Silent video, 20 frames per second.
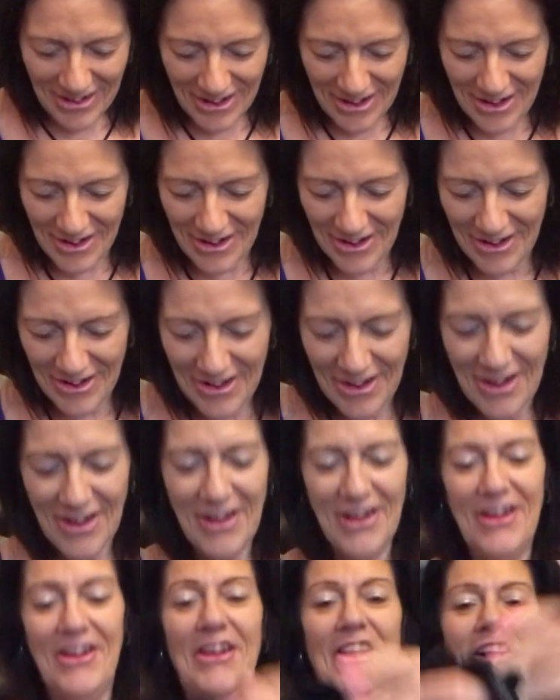
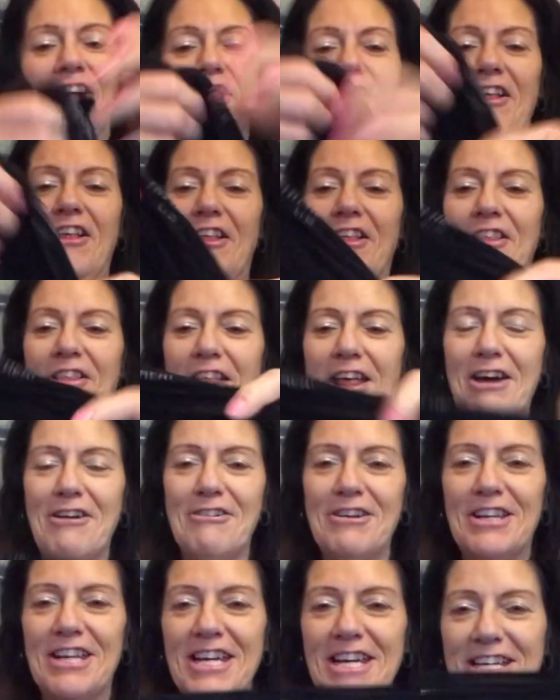There
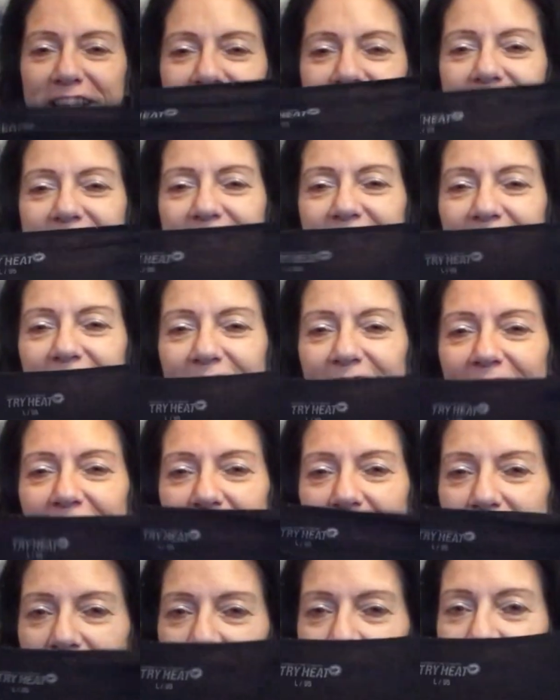it is.
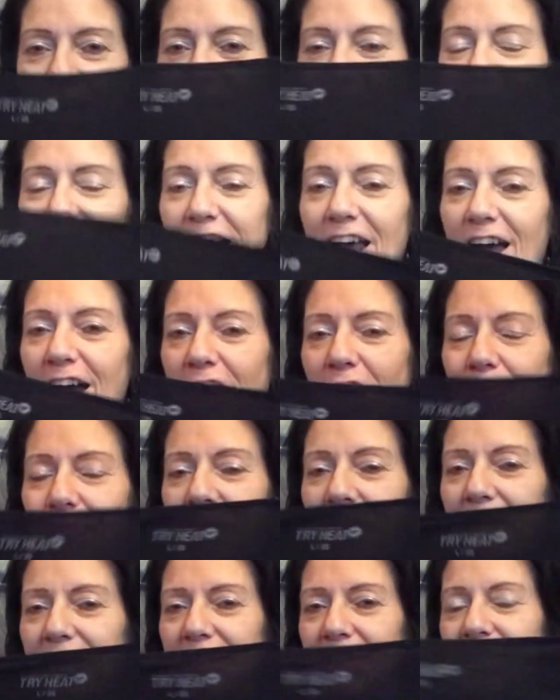And it's
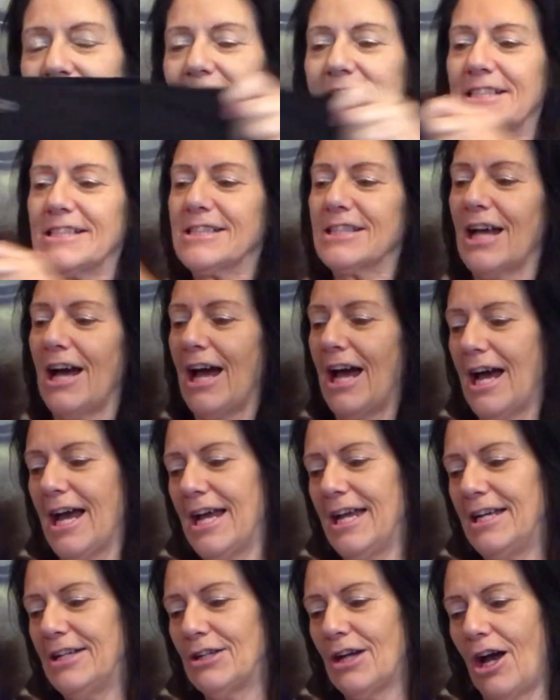
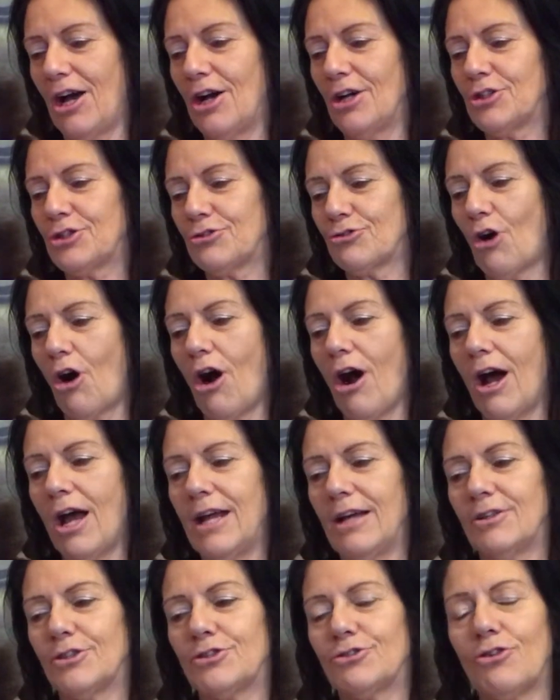a
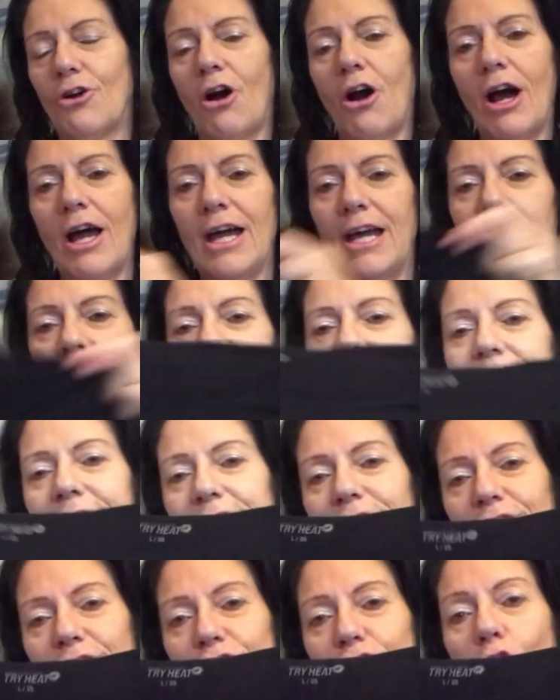dry
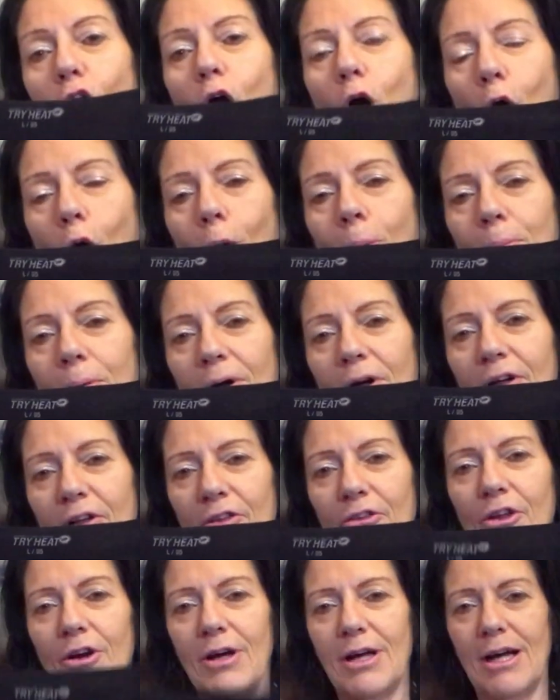heat top
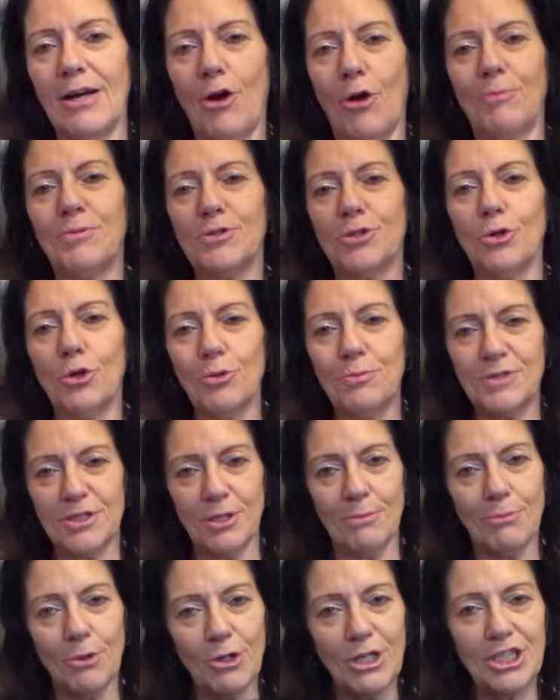that absorbs the
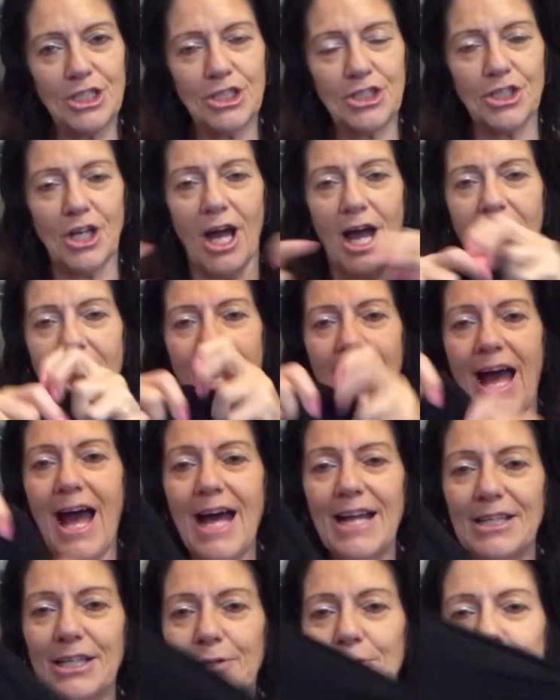moisture,
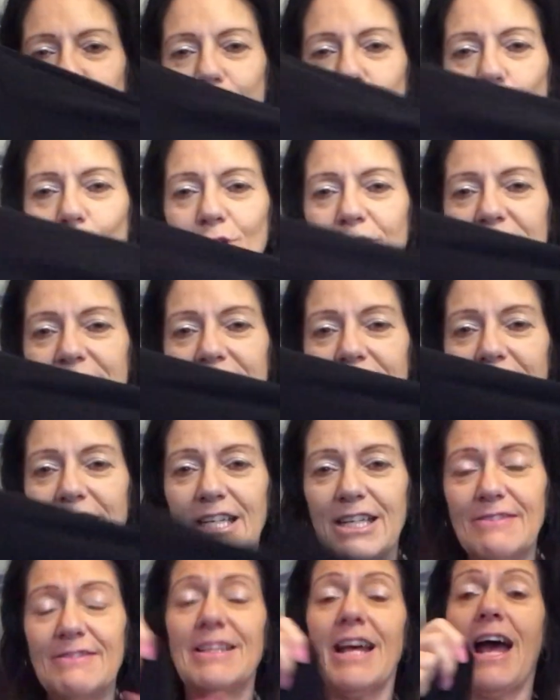and it was long
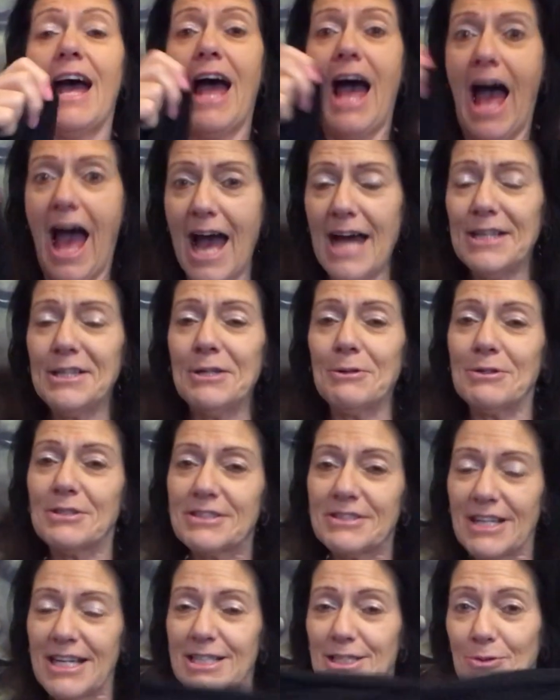sleeves, and
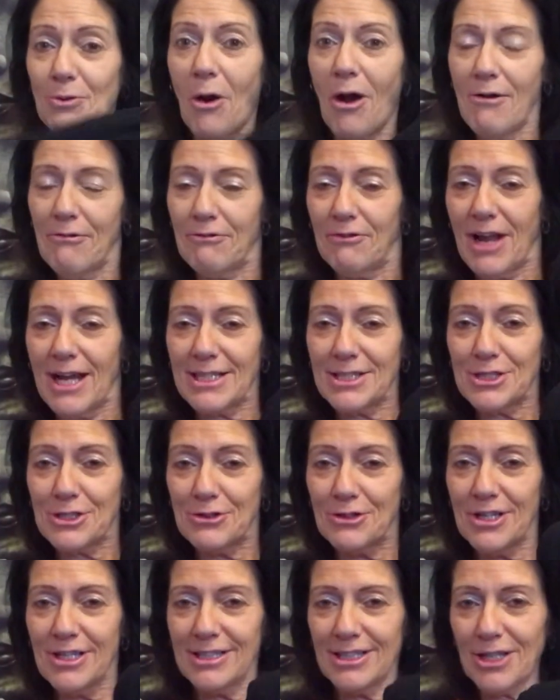it's quite
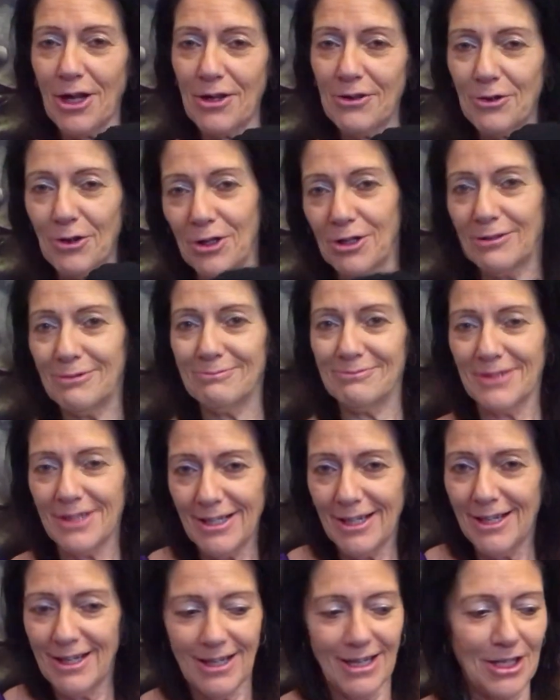flattering. You know, you've got
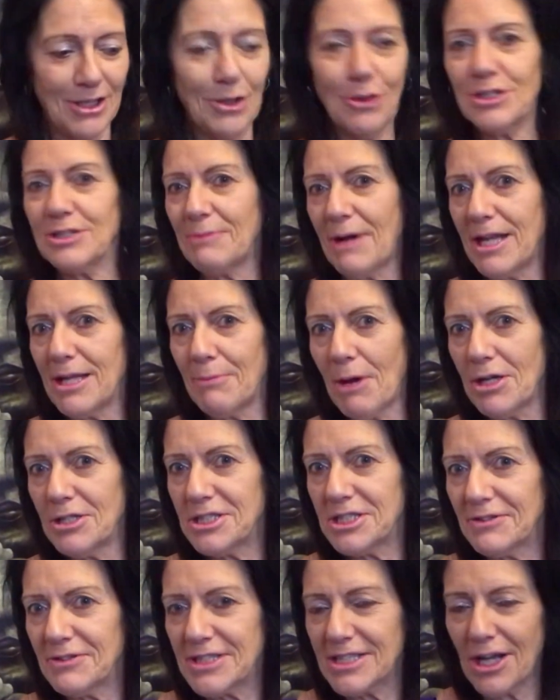to make the most
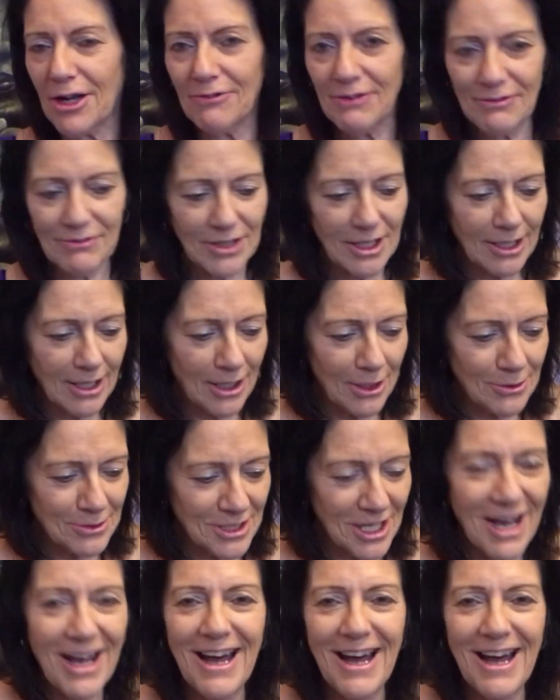of yourself, haven't you, girls?